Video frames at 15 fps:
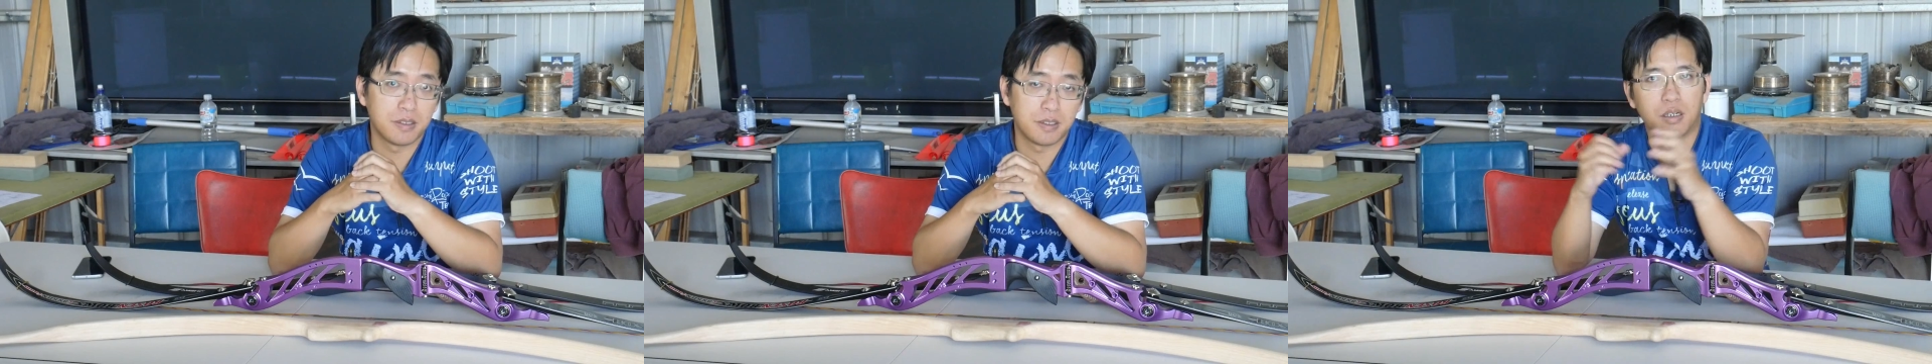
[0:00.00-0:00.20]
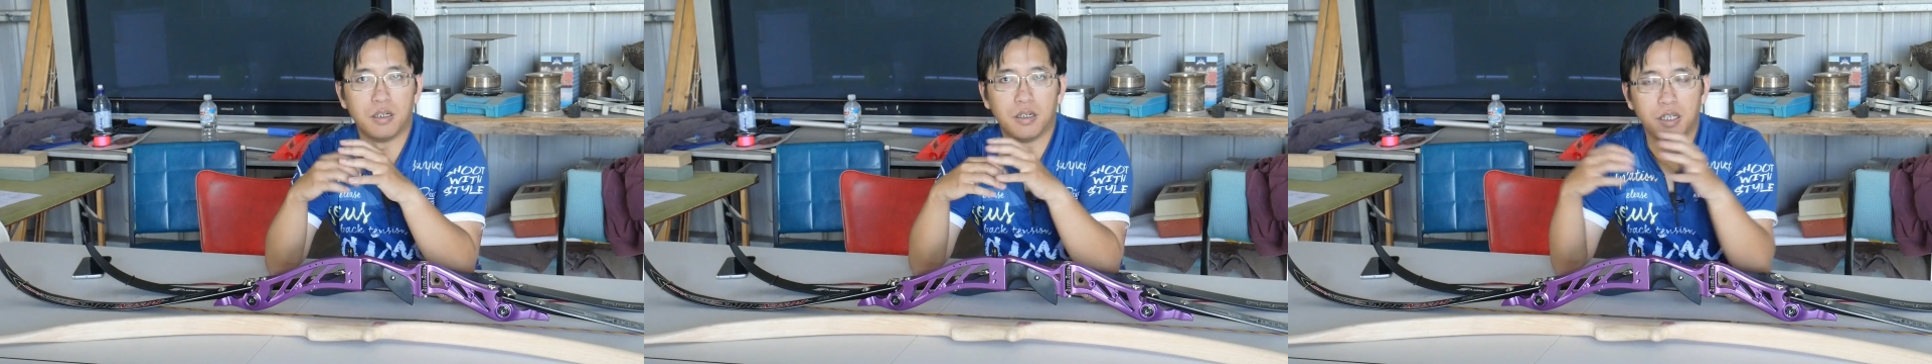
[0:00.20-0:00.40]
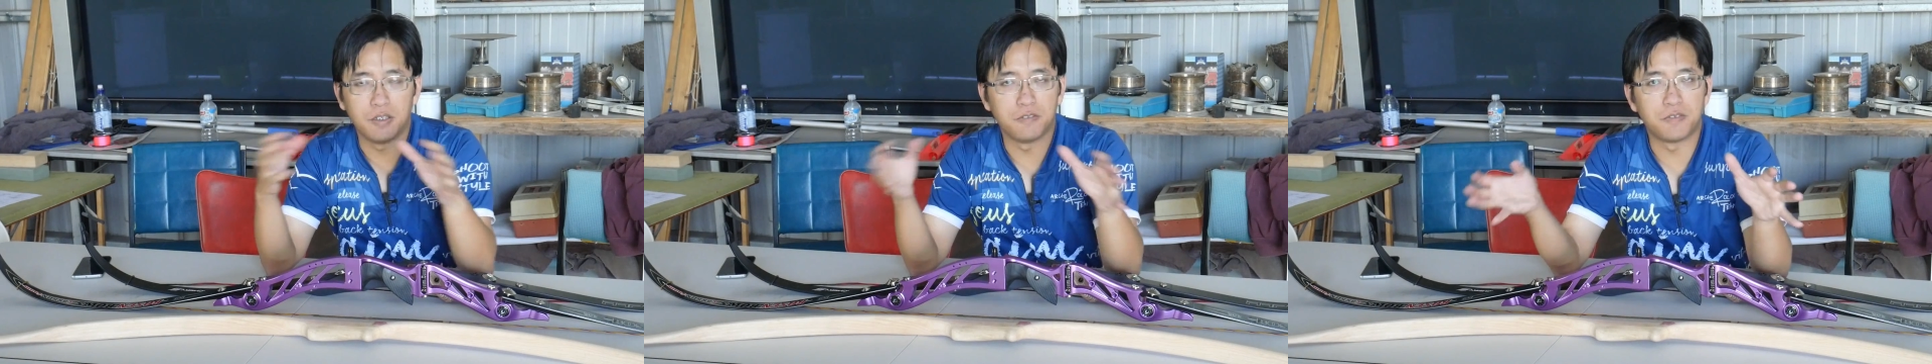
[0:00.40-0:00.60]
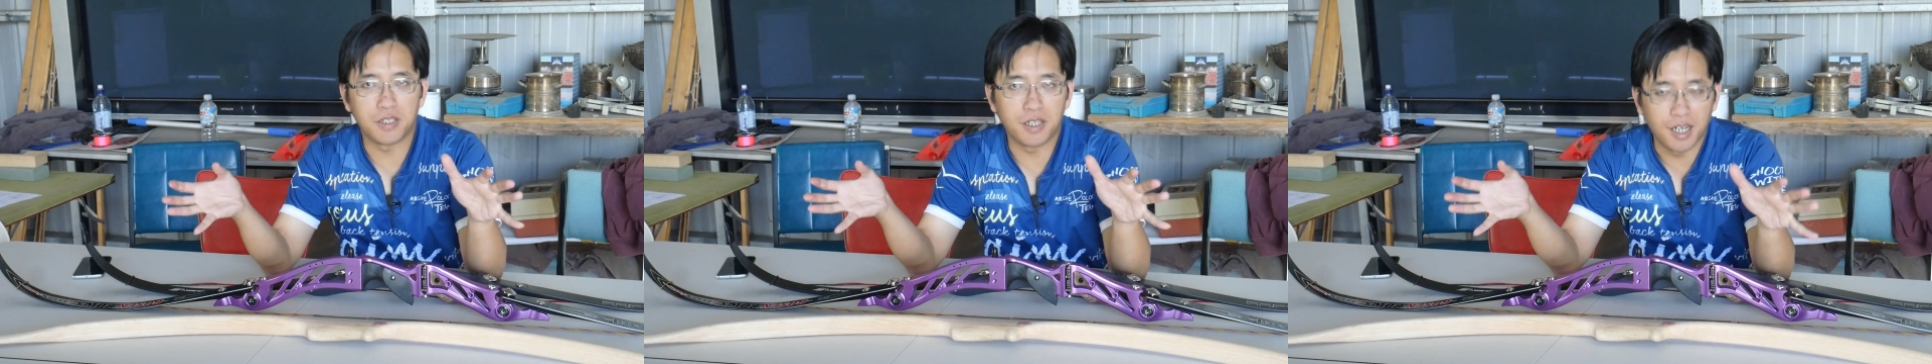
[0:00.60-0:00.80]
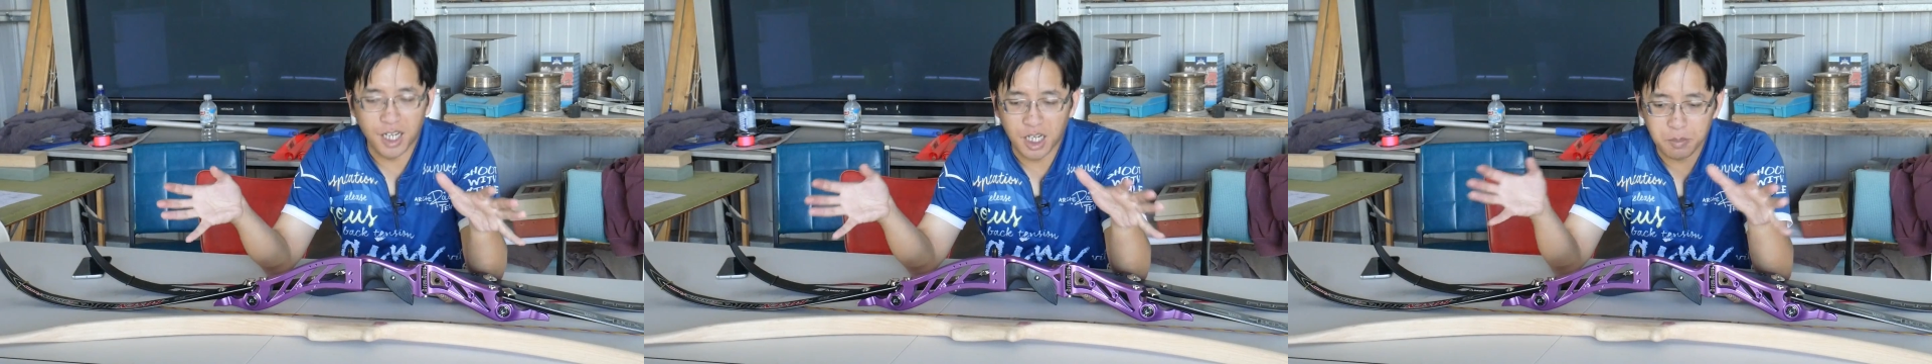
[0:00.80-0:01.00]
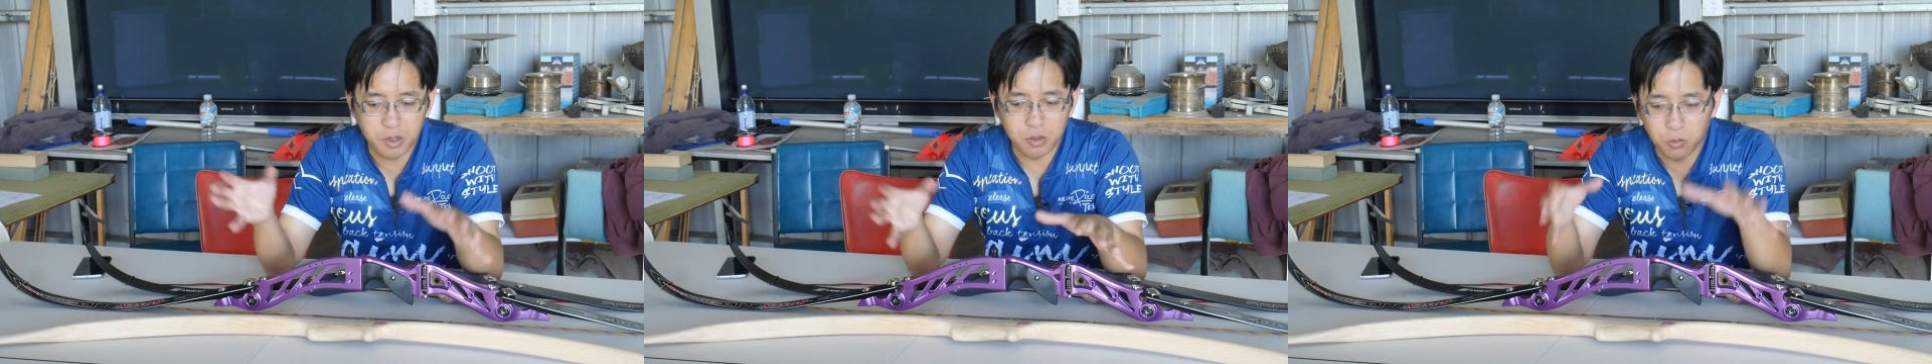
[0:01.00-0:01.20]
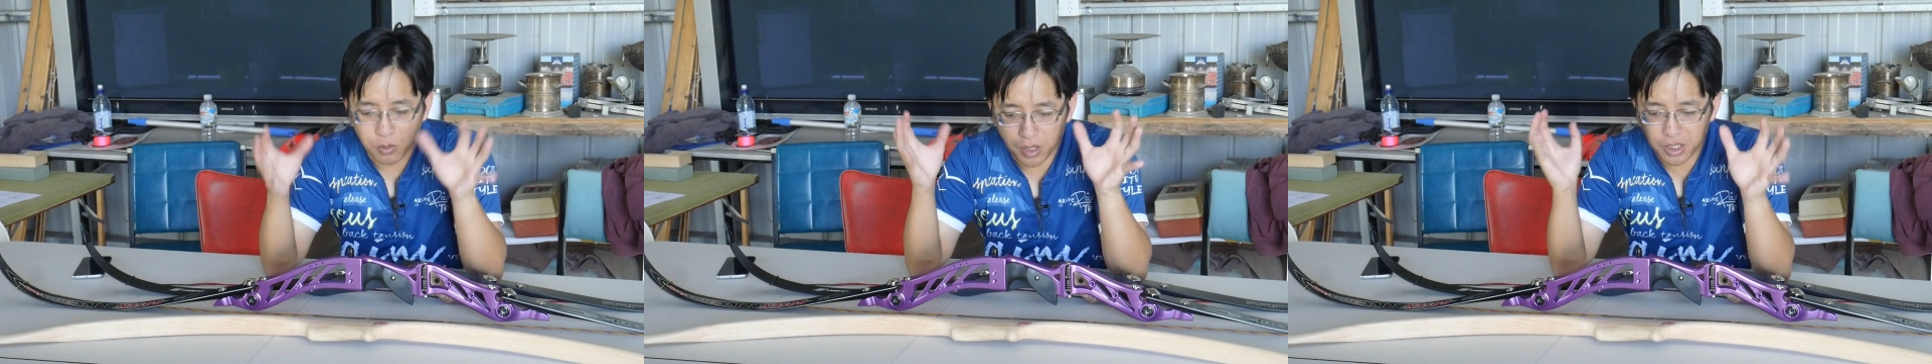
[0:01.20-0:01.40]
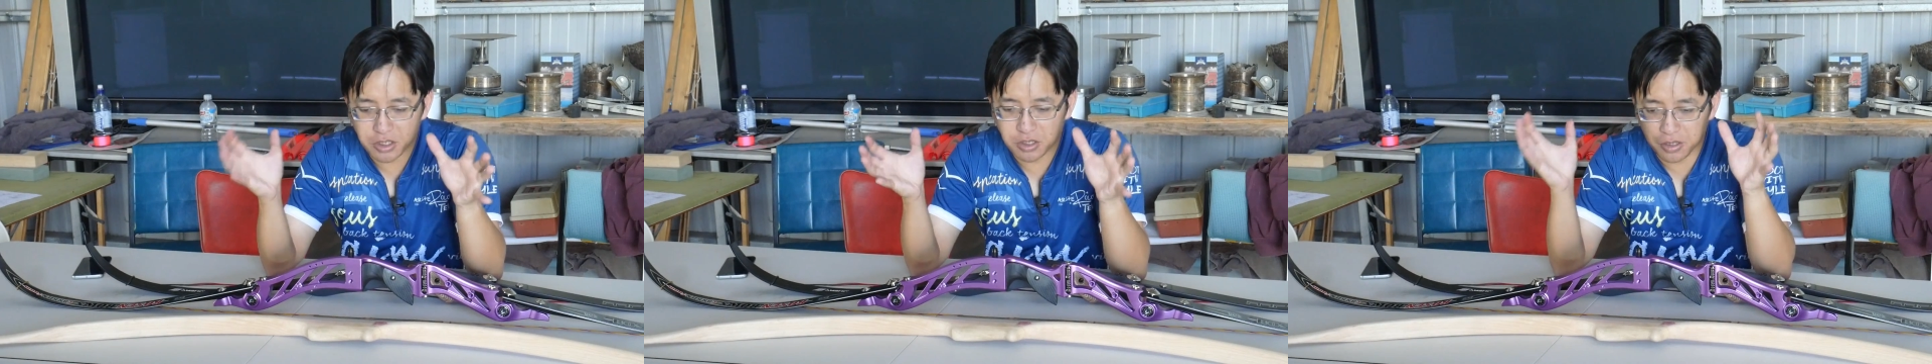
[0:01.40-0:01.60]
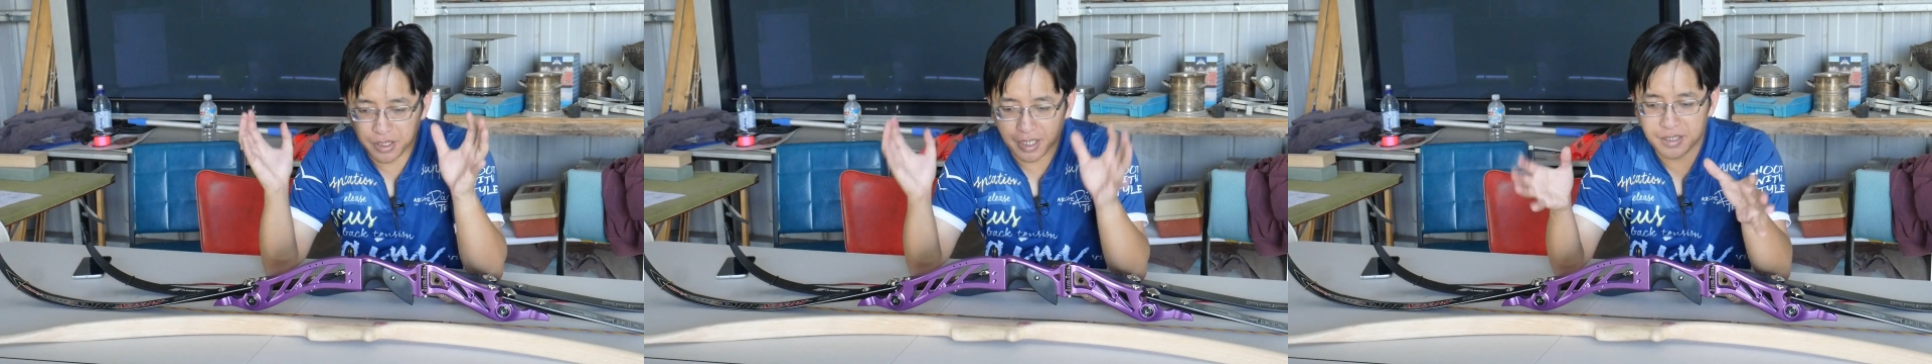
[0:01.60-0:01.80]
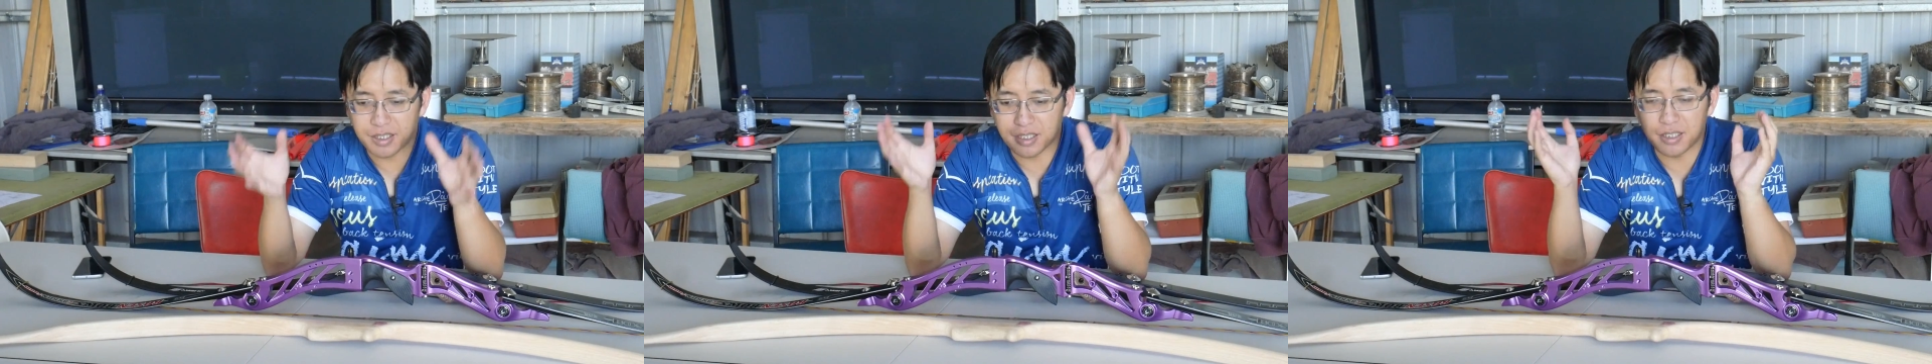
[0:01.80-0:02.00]
Uh, every army rushed to
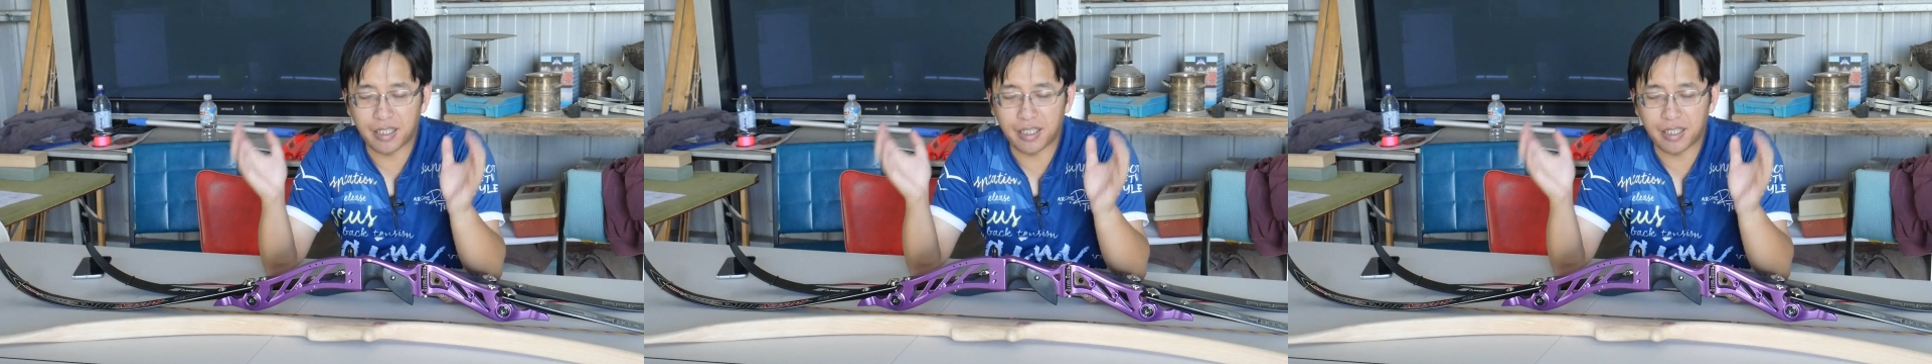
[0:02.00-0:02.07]
get the